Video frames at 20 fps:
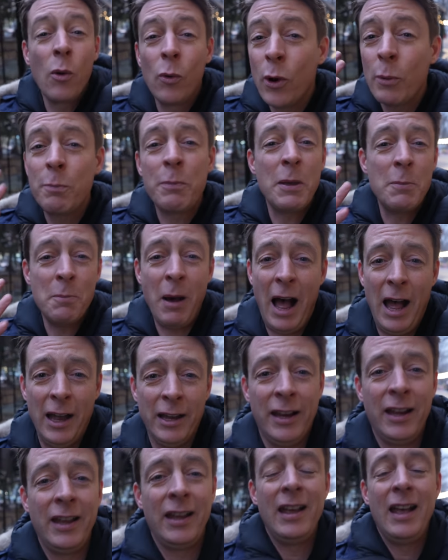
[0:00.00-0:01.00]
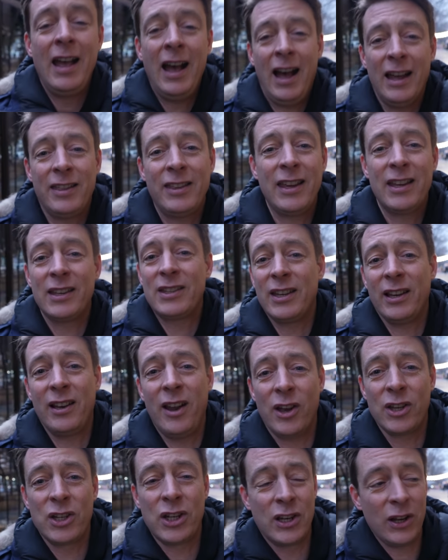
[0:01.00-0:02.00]
would be mad. I think it's
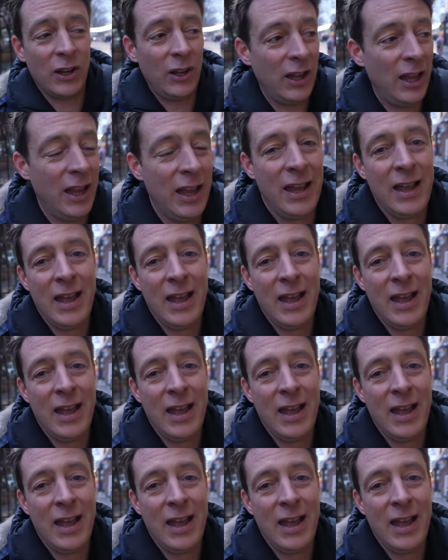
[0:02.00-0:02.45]
illogical,